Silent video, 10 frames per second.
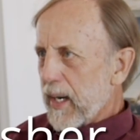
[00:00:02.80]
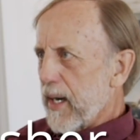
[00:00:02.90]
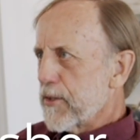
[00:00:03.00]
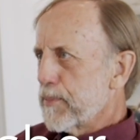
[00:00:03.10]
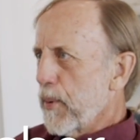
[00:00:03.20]

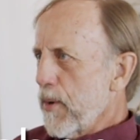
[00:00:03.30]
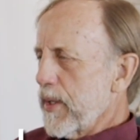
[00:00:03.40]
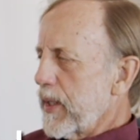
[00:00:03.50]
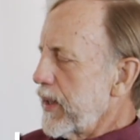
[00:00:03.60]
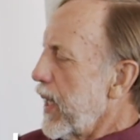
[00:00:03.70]
I was
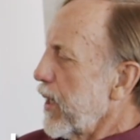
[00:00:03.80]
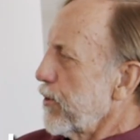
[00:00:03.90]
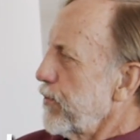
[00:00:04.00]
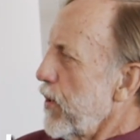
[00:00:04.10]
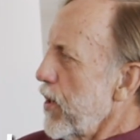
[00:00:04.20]
born in
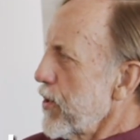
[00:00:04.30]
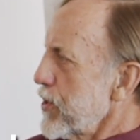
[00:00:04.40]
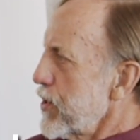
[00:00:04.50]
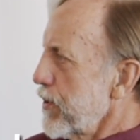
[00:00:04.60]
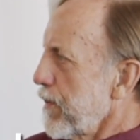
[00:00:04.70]
Niagara
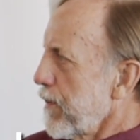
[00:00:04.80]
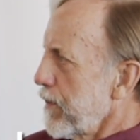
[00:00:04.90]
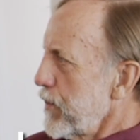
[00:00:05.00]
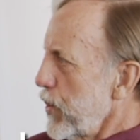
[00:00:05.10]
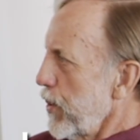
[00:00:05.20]
Falls,
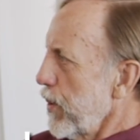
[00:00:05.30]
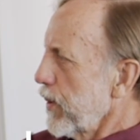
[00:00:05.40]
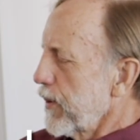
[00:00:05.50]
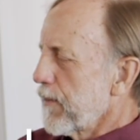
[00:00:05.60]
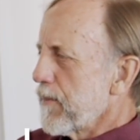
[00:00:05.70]
New York,